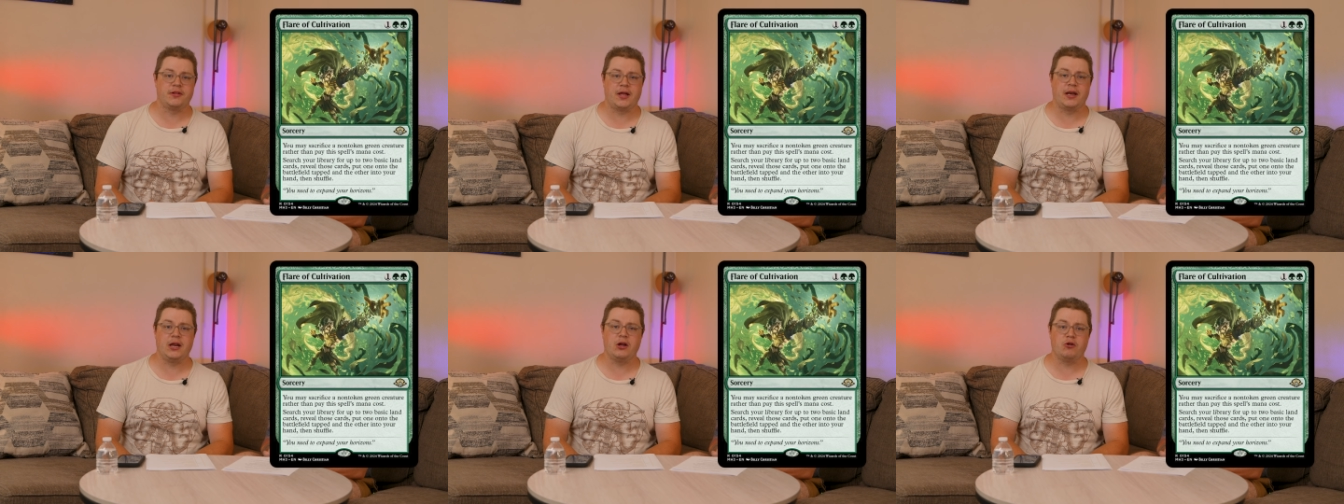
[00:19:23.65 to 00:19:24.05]

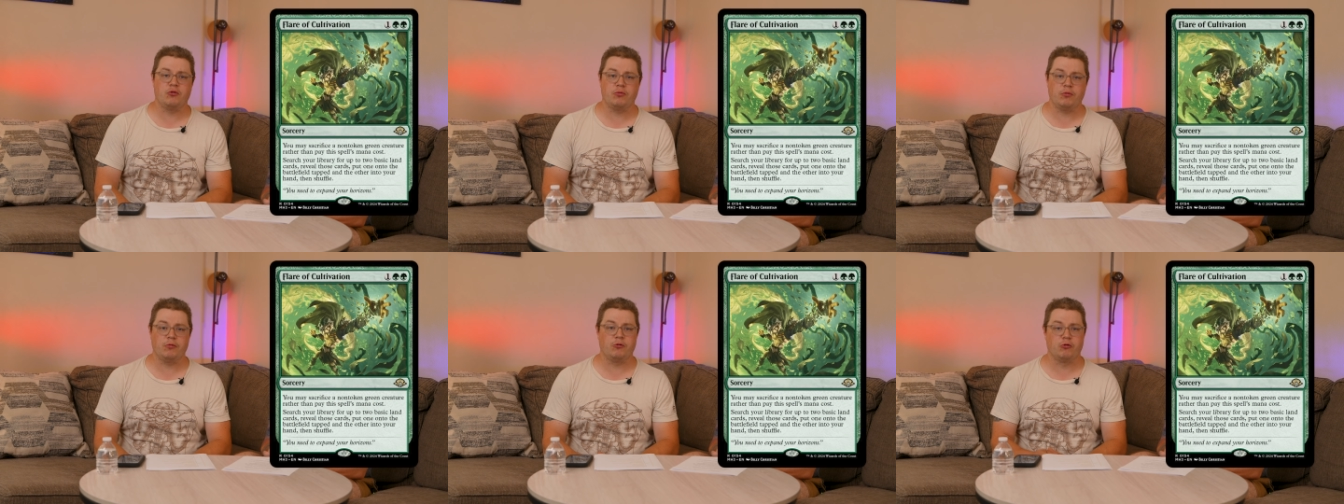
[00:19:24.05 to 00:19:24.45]
Any
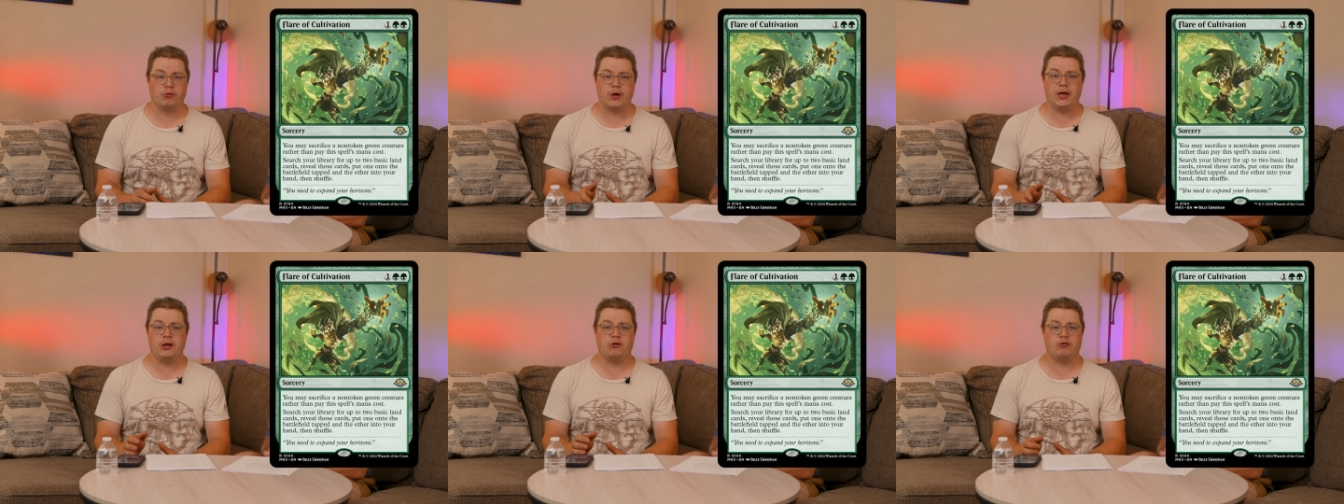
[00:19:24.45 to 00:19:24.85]

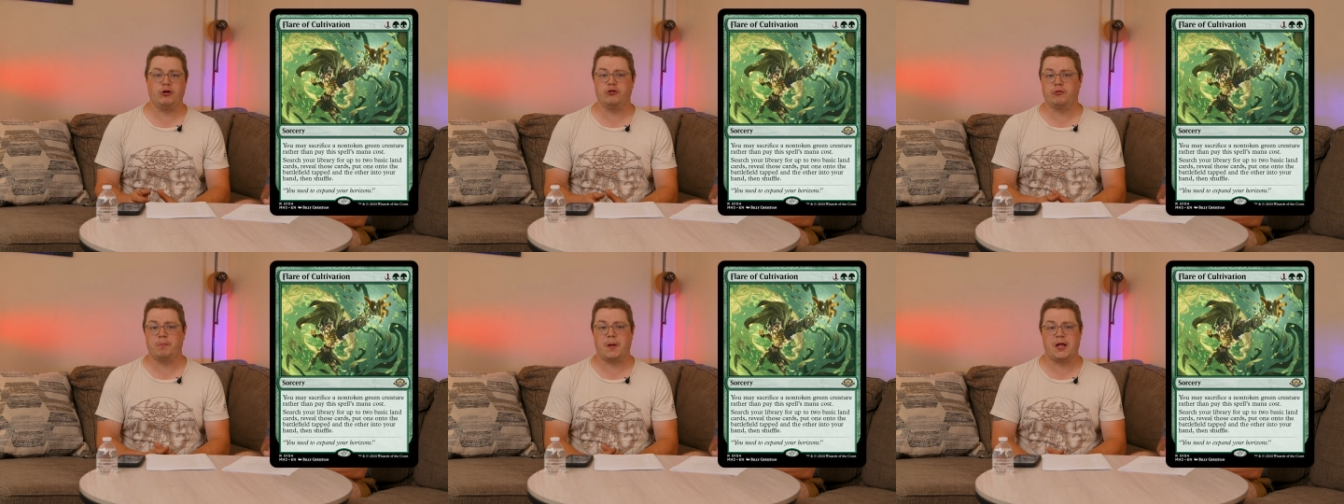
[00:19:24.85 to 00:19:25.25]
green
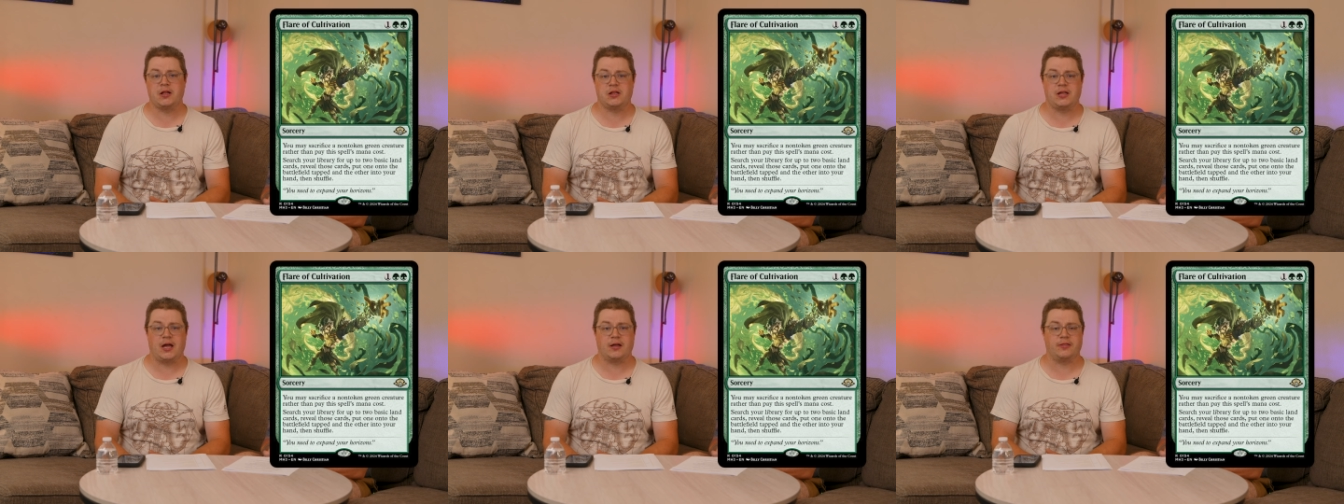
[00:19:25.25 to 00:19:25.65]

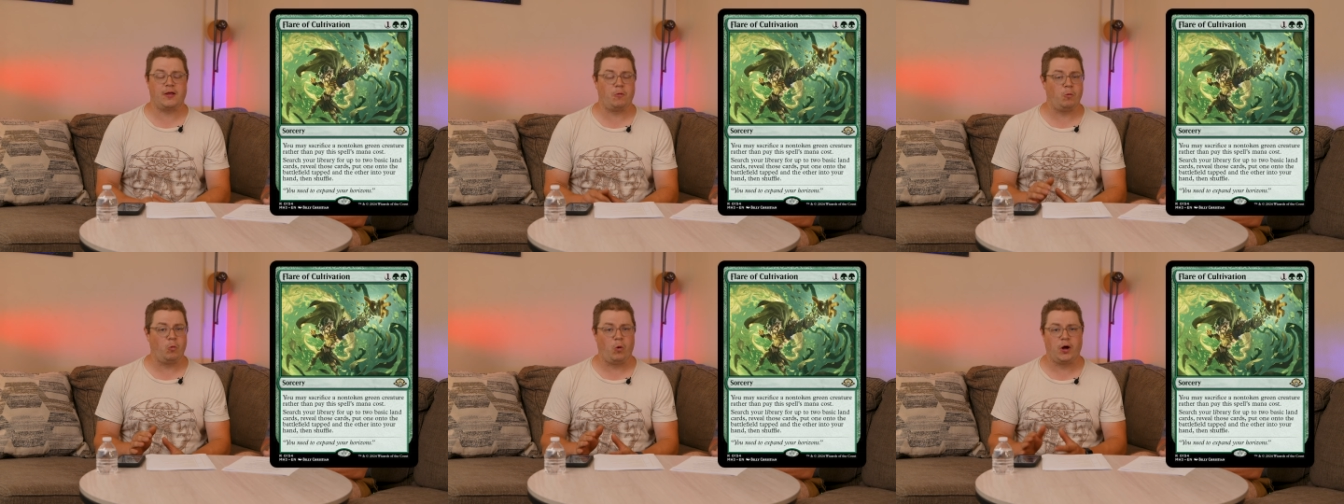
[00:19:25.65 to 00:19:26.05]
creature-based deck
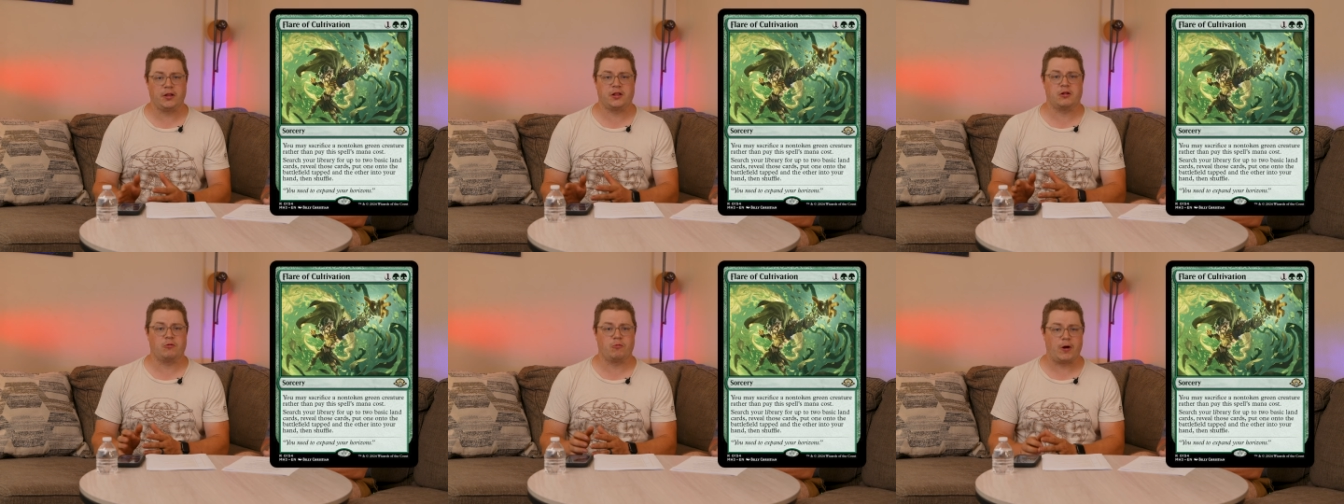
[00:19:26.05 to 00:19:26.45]
that
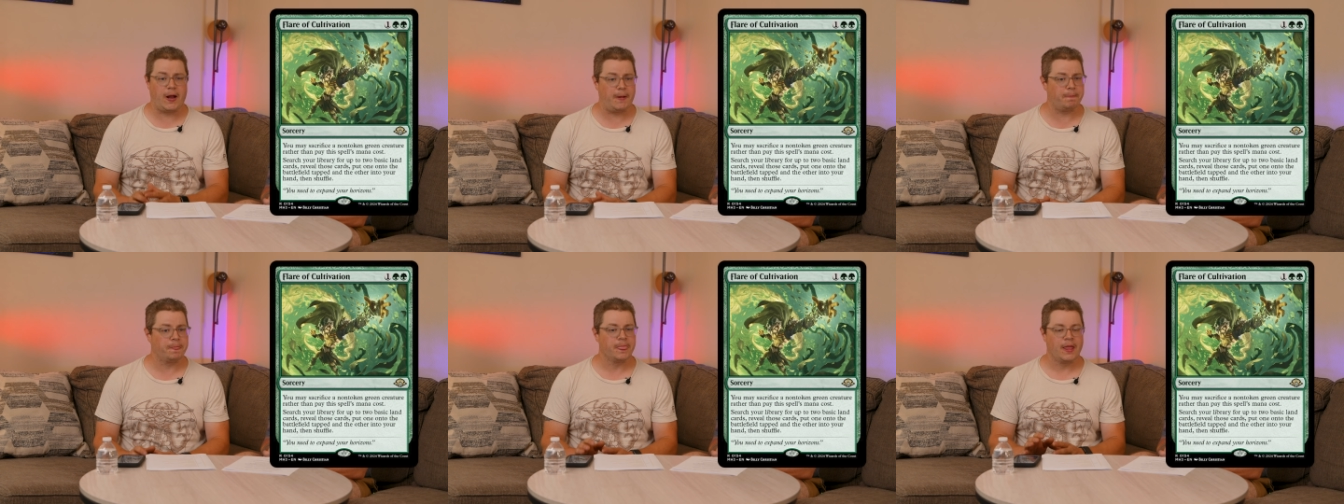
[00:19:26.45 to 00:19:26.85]
wants to
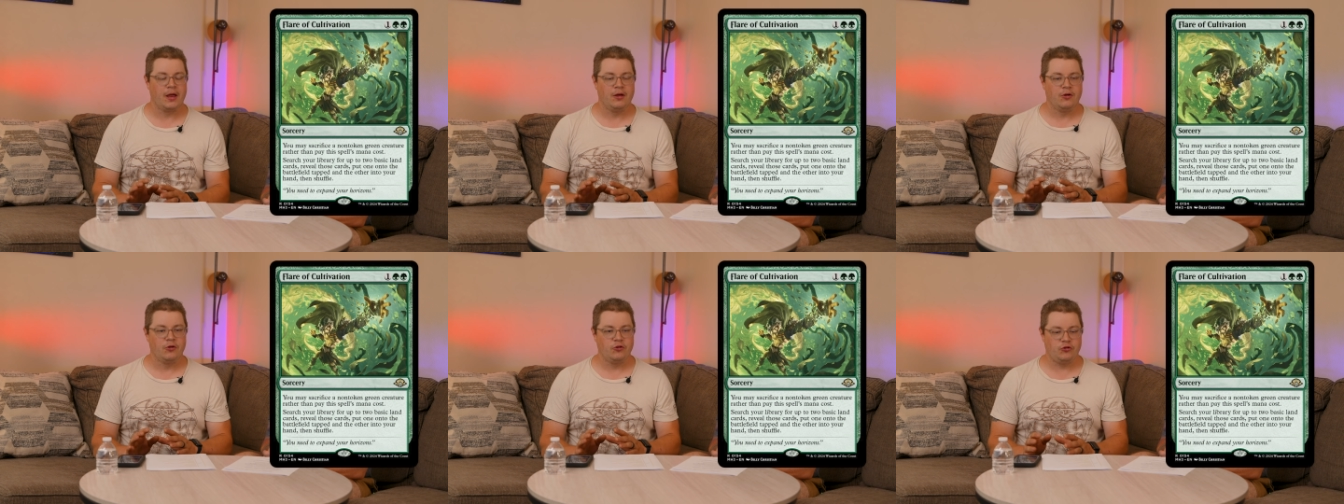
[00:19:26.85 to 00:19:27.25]
ramp
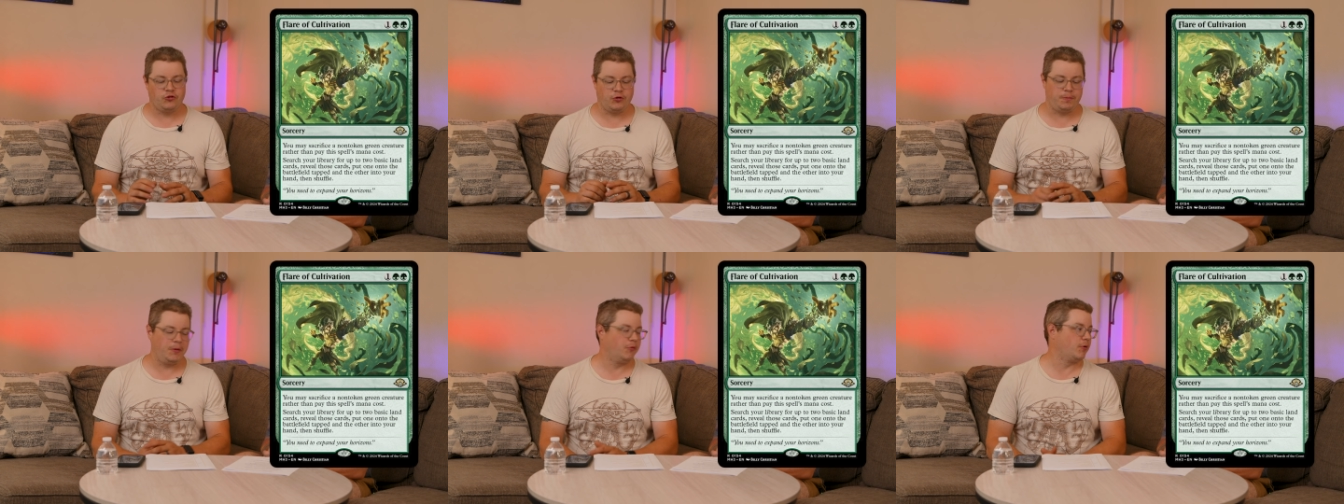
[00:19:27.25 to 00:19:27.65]

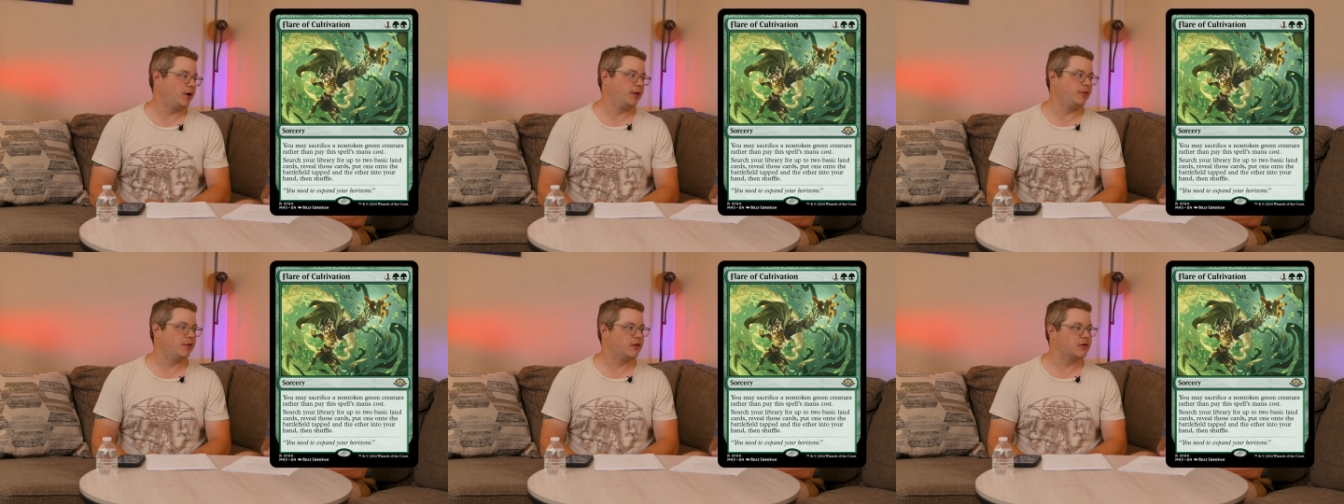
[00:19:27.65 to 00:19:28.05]
should be
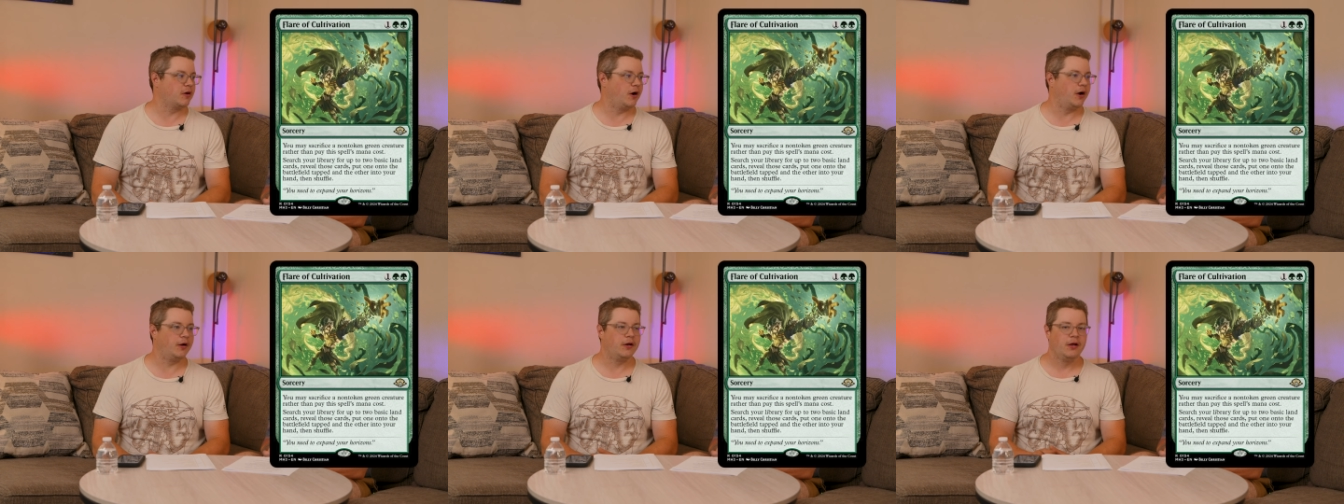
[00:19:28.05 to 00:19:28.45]
running this
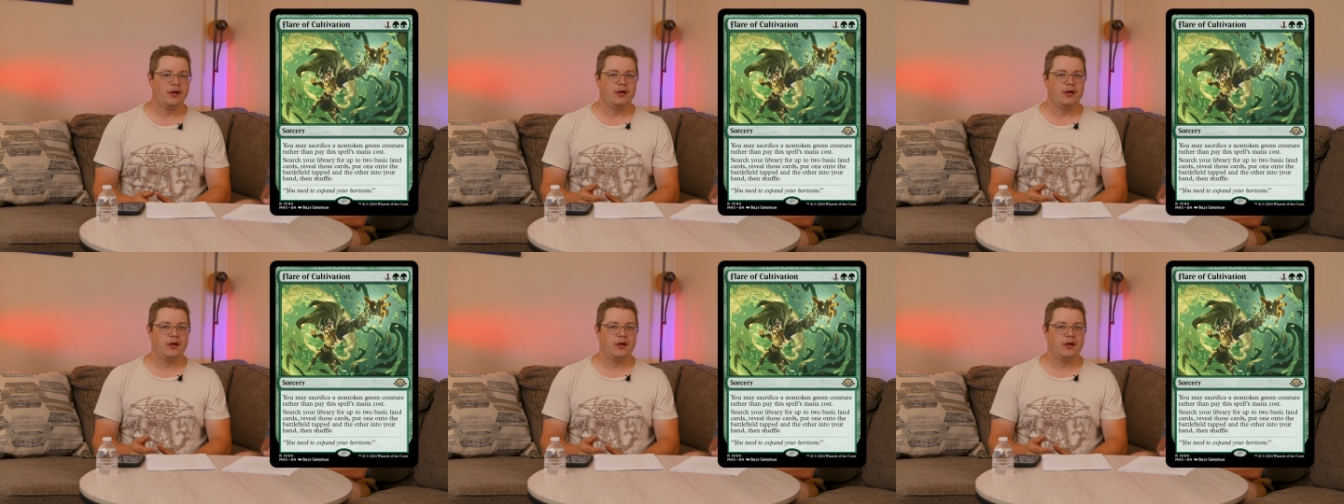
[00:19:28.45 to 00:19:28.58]
card.